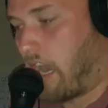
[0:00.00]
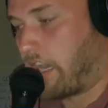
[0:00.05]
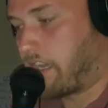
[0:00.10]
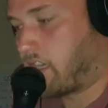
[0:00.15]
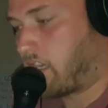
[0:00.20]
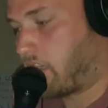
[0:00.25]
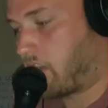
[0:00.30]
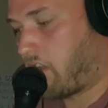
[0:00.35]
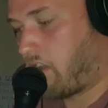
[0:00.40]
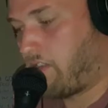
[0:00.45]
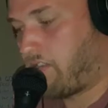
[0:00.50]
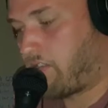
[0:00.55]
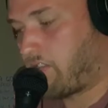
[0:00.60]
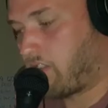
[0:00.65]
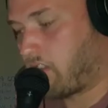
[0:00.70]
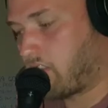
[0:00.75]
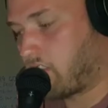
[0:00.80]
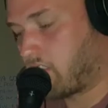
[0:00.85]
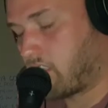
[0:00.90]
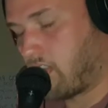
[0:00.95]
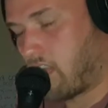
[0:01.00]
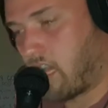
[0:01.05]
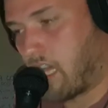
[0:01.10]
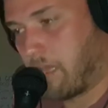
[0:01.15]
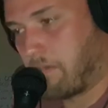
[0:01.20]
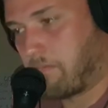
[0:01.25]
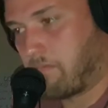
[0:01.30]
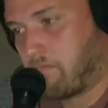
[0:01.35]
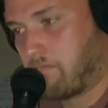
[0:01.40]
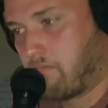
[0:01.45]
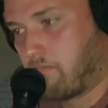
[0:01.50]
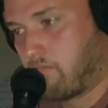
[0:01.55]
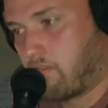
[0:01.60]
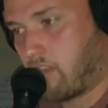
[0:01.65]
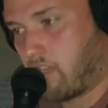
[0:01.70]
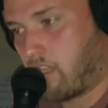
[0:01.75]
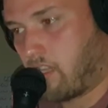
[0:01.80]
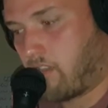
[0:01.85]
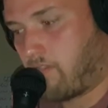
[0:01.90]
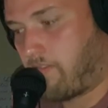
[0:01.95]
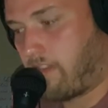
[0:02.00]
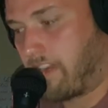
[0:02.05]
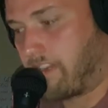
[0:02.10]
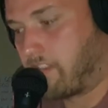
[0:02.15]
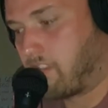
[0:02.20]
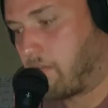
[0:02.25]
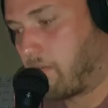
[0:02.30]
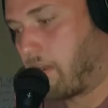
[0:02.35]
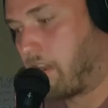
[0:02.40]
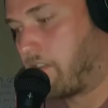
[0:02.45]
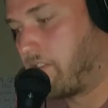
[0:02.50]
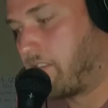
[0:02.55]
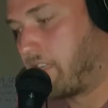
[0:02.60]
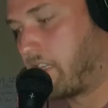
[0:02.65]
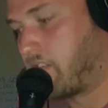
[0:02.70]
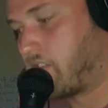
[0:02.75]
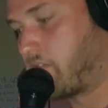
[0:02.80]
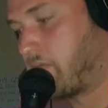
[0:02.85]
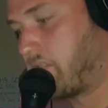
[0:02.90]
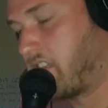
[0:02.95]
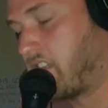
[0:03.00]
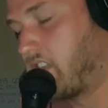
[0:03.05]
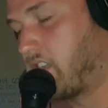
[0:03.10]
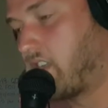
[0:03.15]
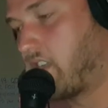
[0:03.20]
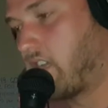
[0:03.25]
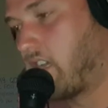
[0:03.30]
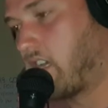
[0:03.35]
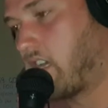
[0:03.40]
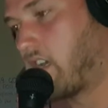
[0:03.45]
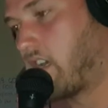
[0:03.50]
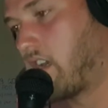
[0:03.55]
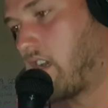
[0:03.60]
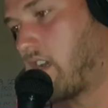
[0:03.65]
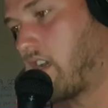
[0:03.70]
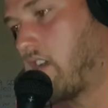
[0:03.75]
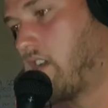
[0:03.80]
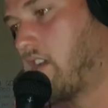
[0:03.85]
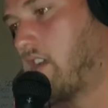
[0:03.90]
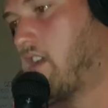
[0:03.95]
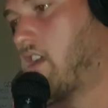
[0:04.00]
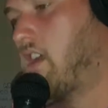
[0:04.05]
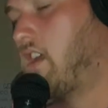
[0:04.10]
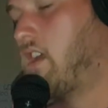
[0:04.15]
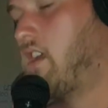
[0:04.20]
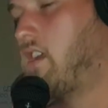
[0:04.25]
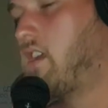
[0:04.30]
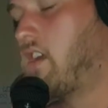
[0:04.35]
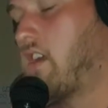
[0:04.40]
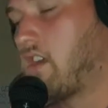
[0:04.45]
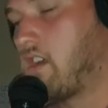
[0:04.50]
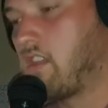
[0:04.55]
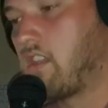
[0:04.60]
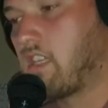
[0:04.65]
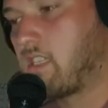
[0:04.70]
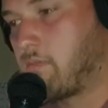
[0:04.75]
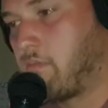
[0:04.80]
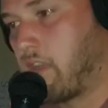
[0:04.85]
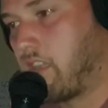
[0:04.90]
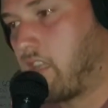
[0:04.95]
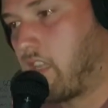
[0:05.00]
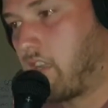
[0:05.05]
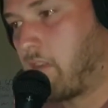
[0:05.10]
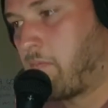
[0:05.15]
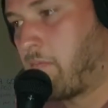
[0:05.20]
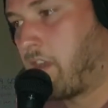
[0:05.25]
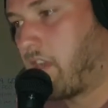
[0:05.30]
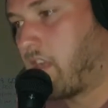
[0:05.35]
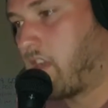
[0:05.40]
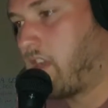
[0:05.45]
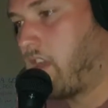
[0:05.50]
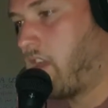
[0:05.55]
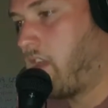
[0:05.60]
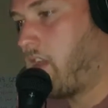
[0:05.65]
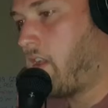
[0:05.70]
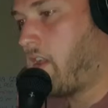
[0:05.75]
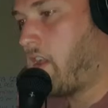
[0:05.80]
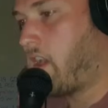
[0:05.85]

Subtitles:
I can go for a long time, in fact, to my own detriment. I'll explain that in a minute.